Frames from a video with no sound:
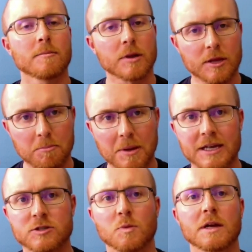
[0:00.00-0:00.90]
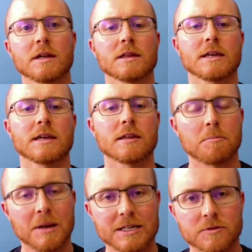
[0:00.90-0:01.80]
but the best way to lead, the
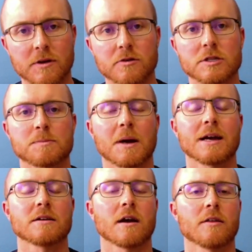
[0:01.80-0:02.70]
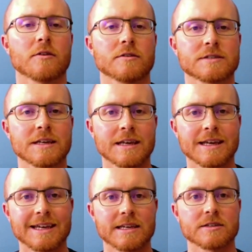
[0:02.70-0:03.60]
best way to inspire others
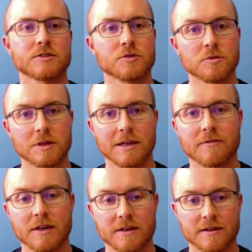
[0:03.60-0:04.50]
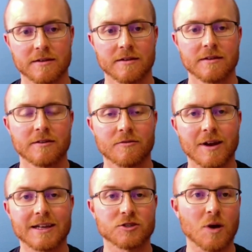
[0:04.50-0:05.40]
is to live it.
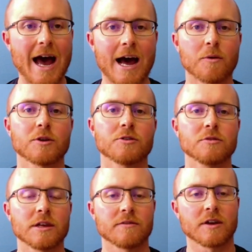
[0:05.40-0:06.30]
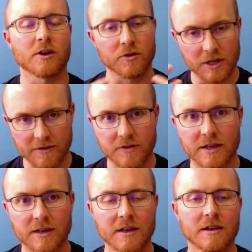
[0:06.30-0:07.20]
Right? So how are you living? Are you
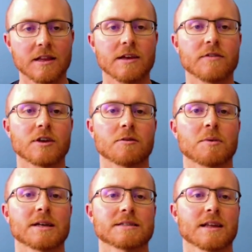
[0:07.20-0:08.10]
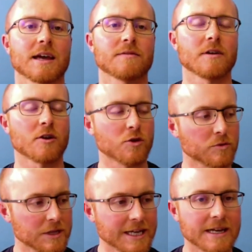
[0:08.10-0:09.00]
living living your best life? Are you
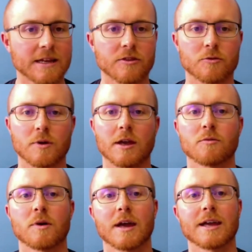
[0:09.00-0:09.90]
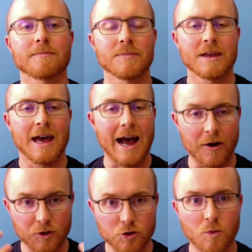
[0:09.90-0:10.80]
leading the right way?
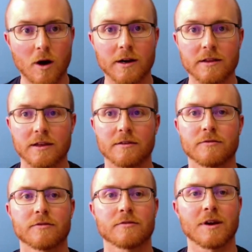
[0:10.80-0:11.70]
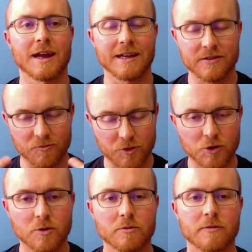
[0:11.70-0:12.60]
How do you want to live? Right?
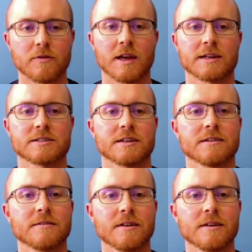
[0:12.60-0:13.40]
Do a reflection.